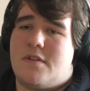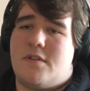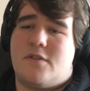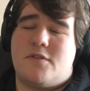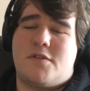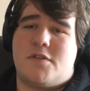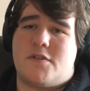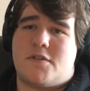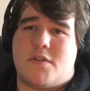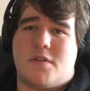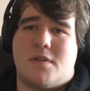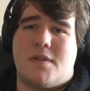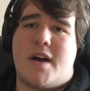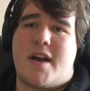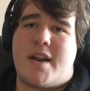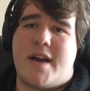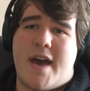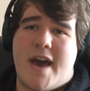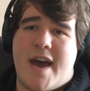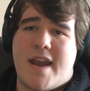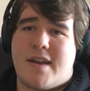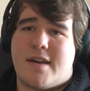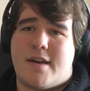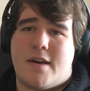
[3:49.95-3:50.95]
and there's just a lot
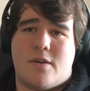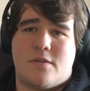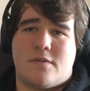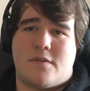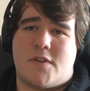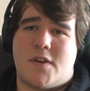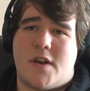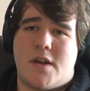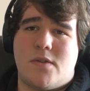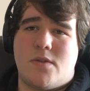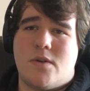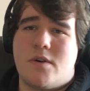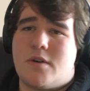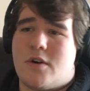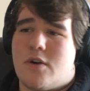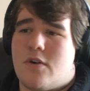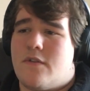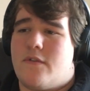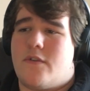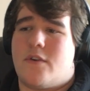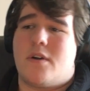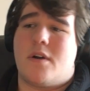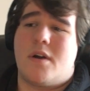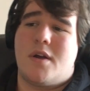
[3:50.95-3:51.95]
of ad accounts that I look
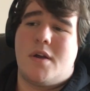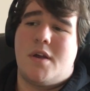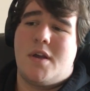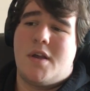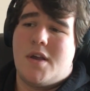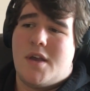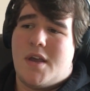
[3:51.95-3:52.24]
over,